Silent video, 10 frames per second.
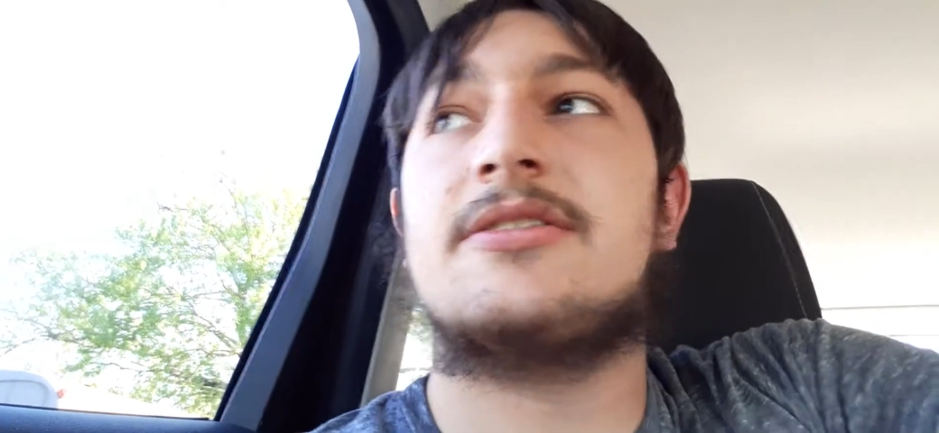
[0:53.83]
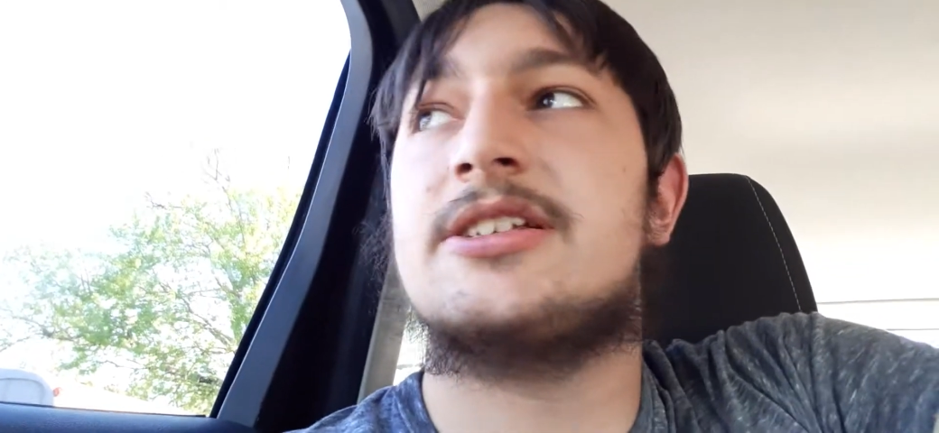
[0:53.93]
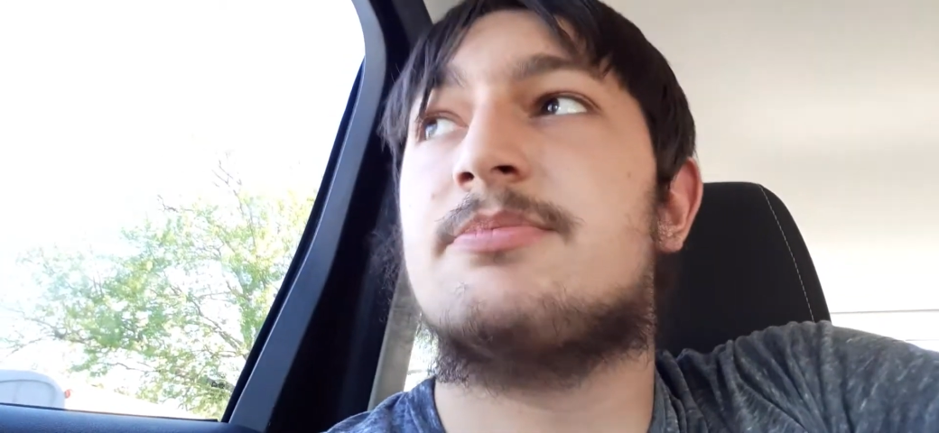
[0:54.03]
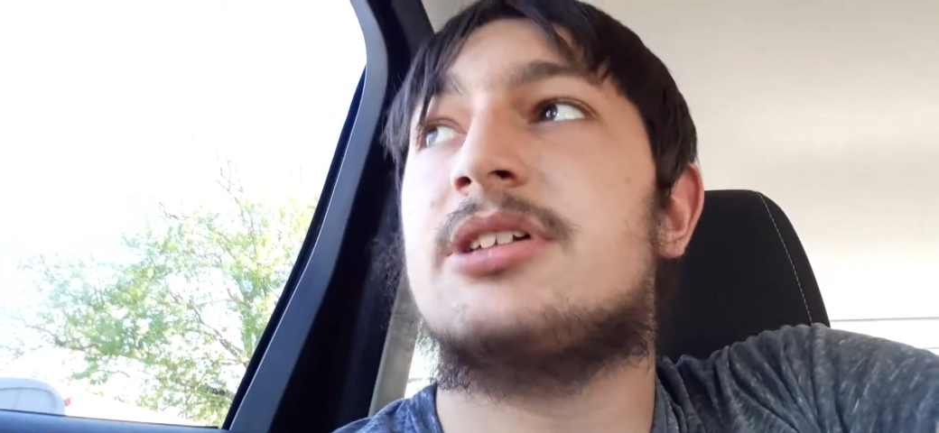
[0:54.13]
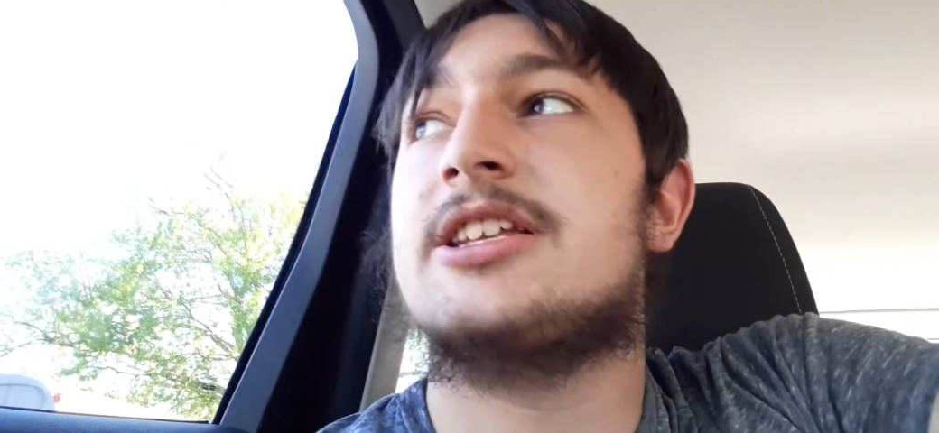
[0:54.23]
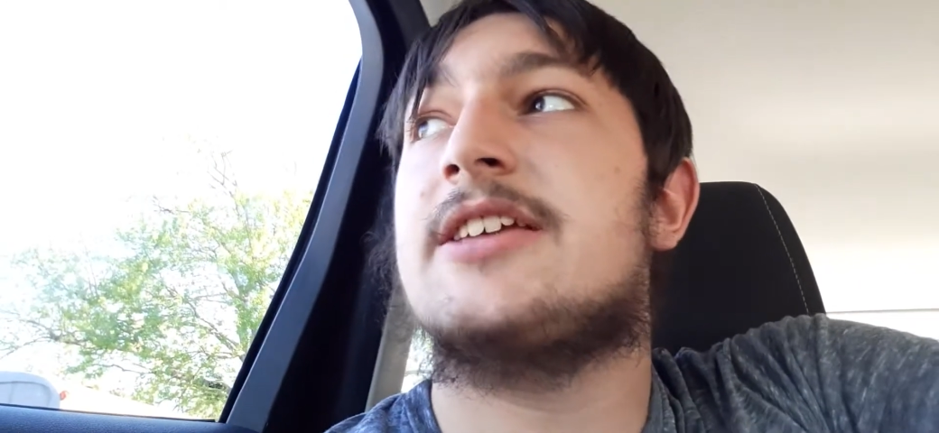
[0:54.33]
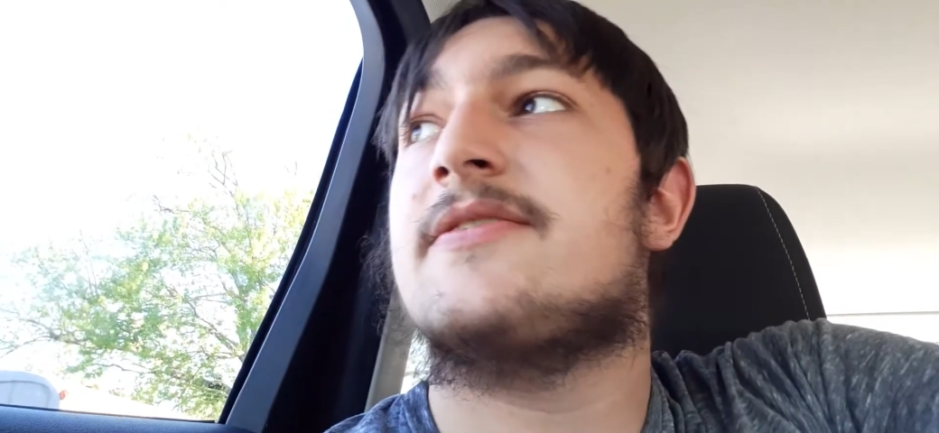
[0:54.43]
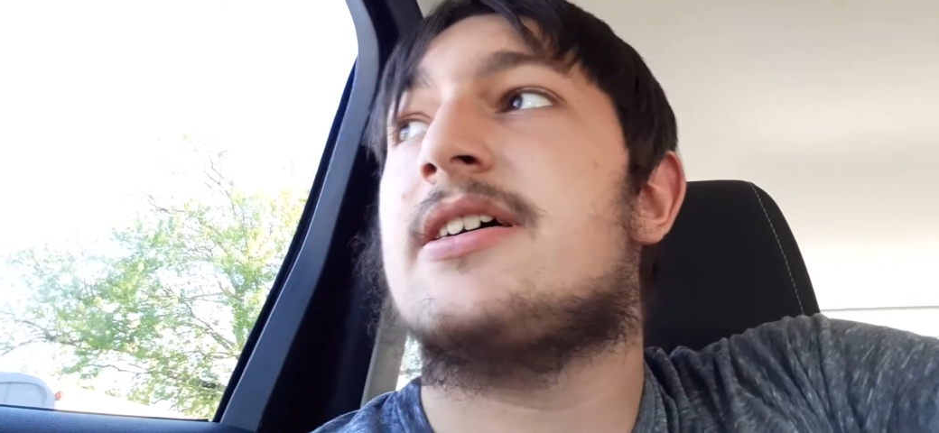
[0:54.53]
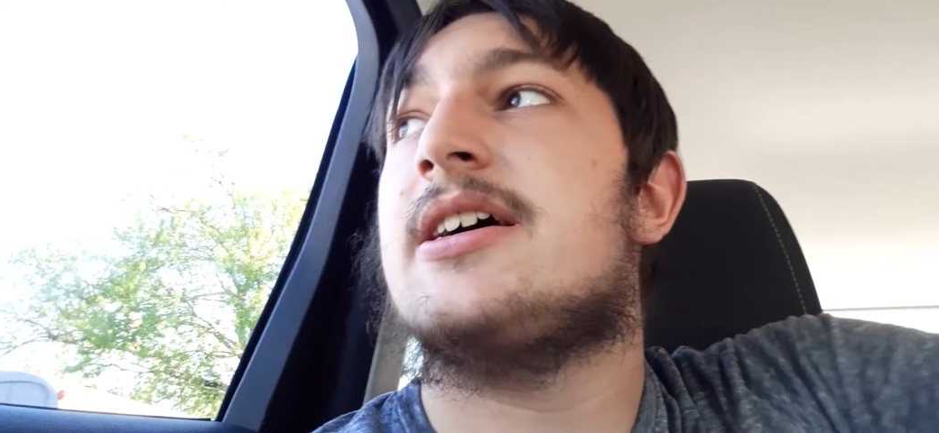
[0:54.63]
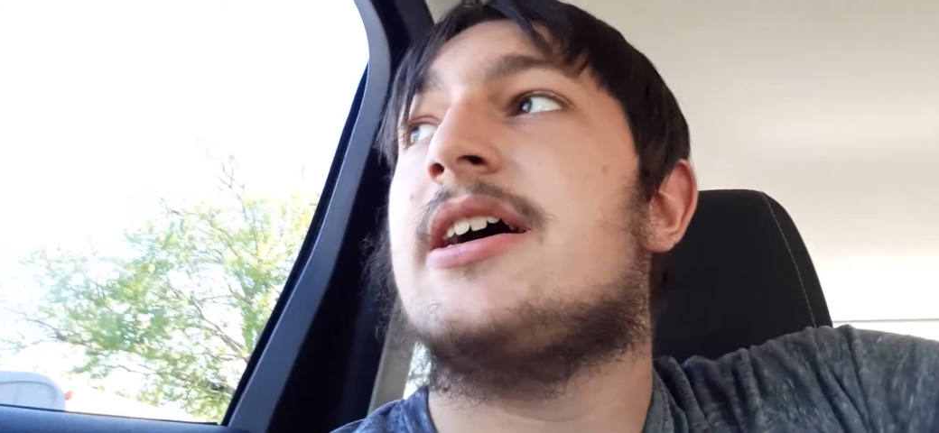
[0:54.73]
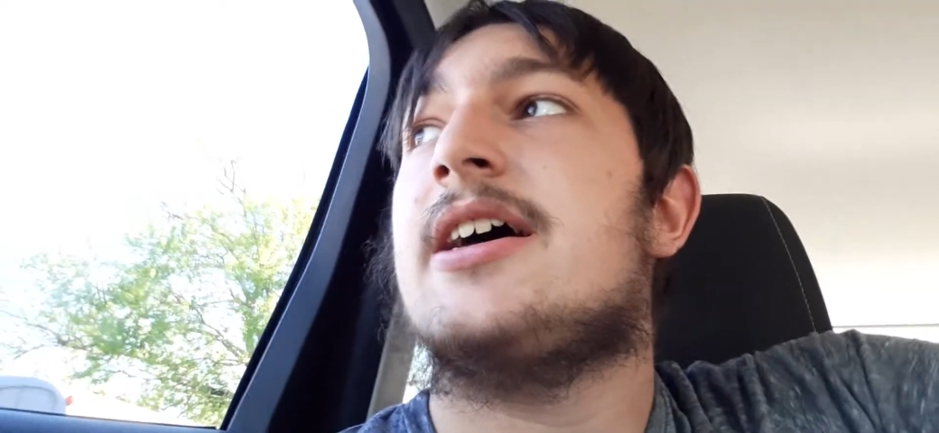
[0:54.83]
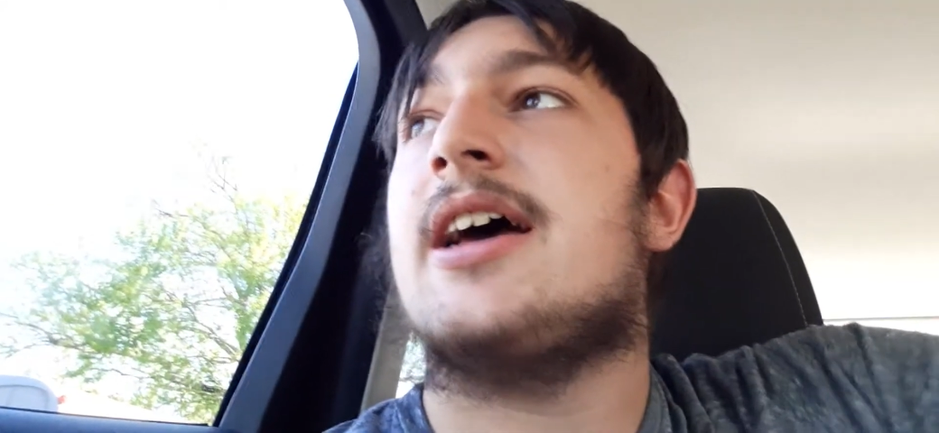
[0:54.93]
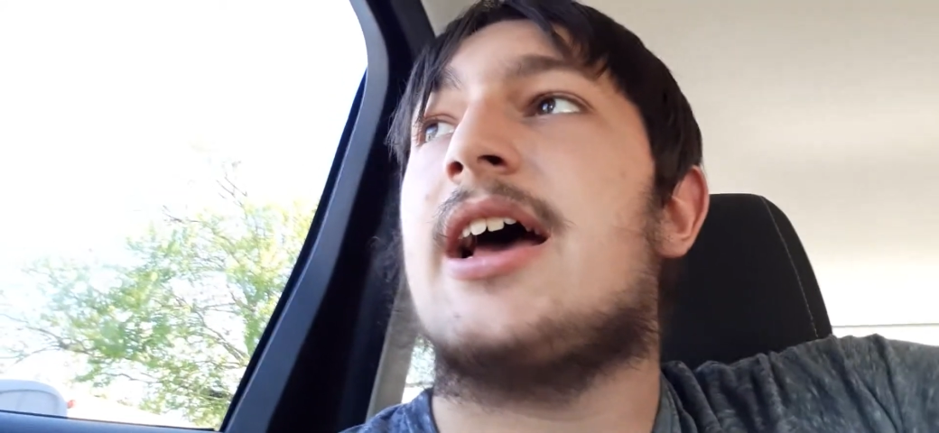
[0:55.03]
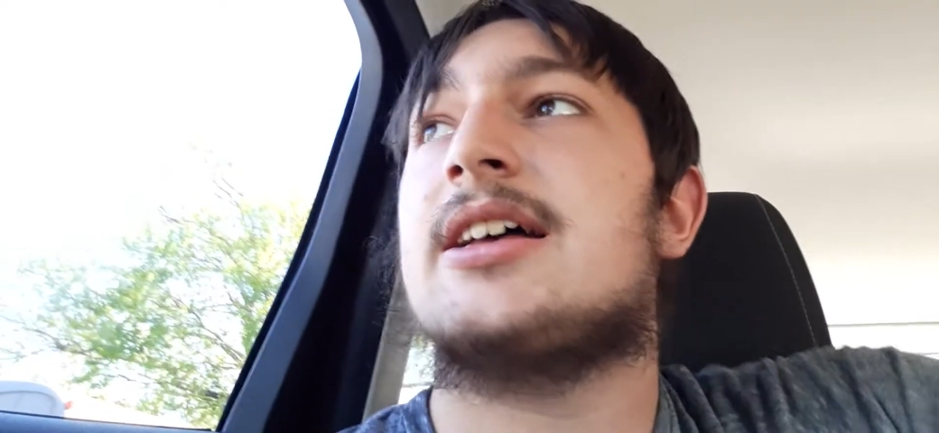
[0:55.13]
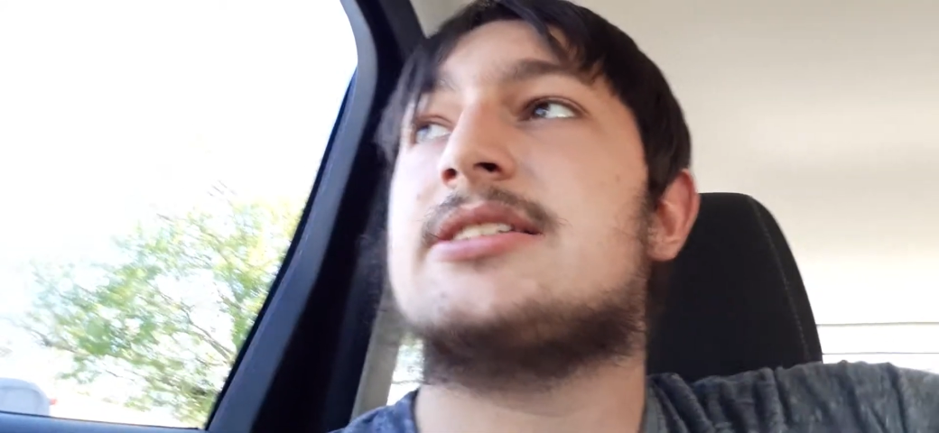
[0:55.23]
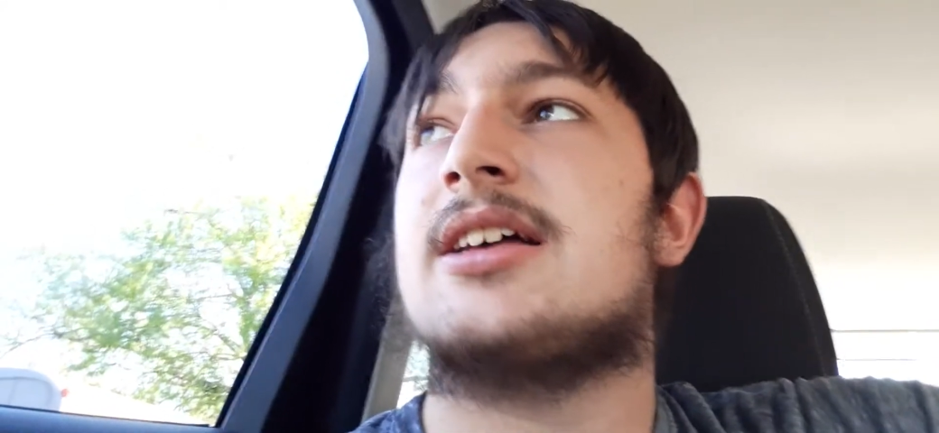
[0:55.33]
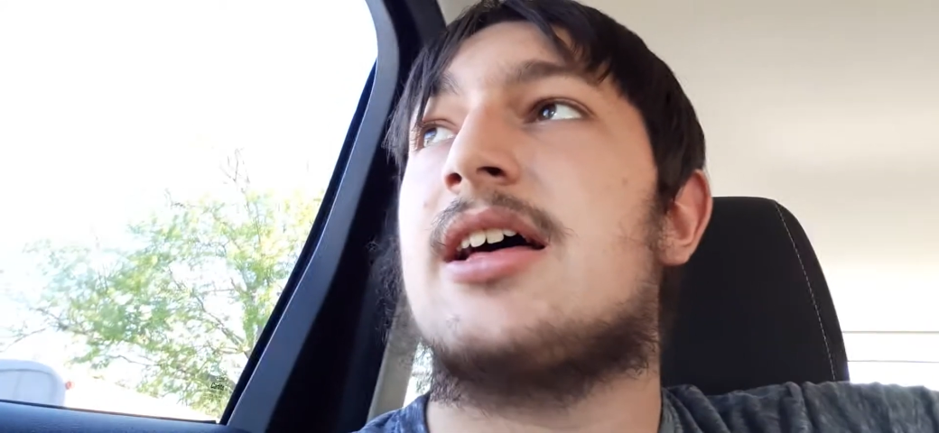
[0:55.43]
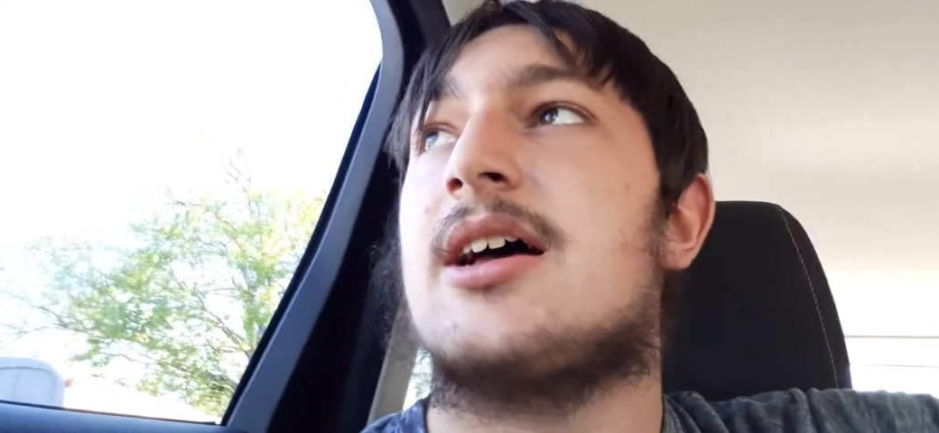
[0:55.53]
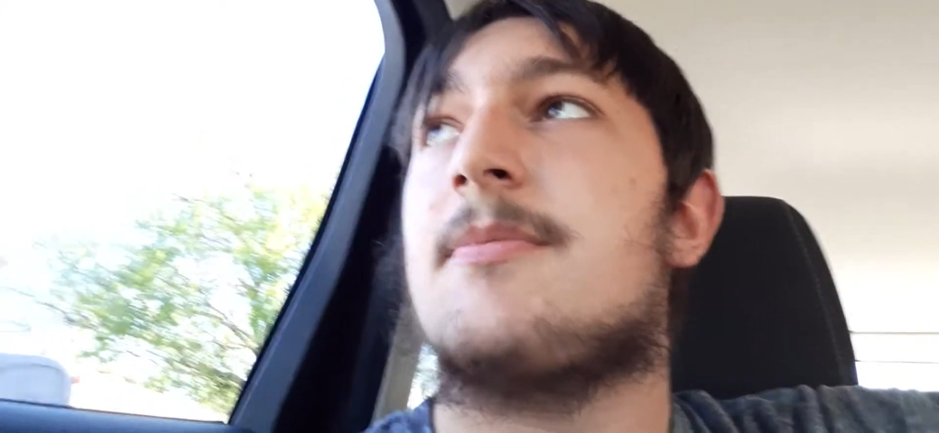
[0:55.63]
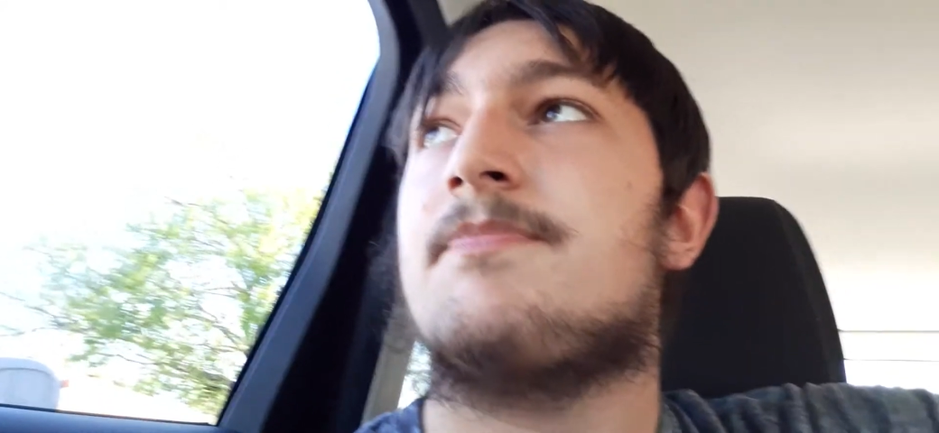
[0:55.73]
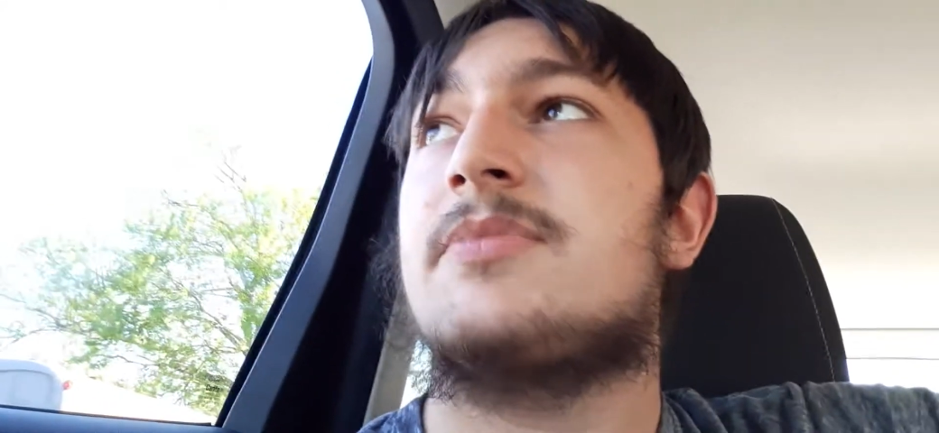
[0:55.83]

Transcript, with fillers: This belief has uh,